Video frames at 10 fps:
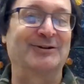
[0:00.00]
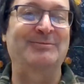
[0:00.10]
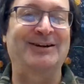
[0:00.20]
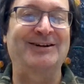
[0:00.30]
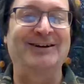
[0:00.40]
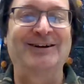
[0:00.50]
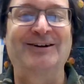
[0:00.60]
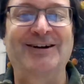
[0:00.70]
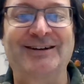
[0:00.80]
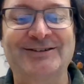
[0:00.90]
Look better?
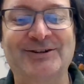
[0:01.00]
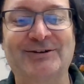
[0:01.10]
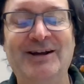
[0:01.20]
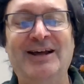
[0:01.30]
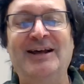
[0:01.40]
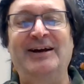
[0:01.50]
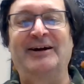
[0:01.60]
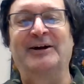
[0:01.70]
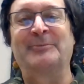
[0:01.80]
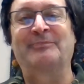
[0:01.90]
All right. So,
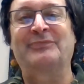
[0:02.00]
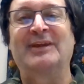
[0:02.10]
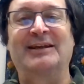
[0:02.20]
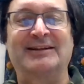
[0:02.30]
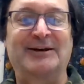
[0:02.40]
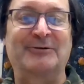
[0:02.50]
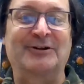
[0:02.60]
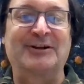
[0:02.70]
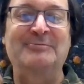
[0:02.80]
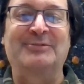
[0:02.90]
not
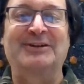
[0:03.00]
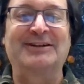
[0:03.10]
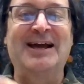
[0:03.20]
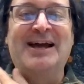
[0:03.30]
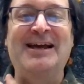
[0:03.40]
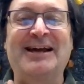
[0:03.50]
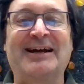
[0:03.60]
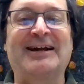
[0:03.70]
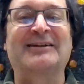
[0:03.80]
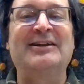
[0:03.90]
really, but
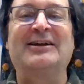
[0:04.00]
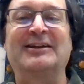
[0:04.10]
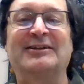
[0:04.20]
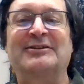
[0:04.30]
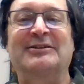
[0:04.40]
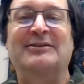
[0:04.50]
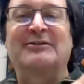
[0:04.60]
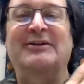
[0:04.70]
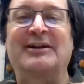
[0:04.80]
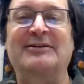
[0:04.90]
it's
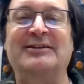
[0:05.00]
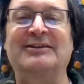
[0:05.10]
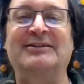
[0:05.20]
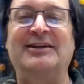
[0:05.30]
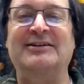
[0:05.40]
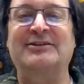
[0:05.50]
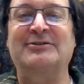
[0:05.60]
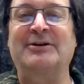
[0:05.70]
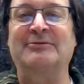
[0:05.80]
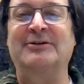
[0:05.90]
all right. I'll get
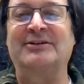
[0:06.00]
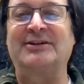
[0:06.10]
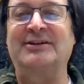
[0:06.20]
the right one.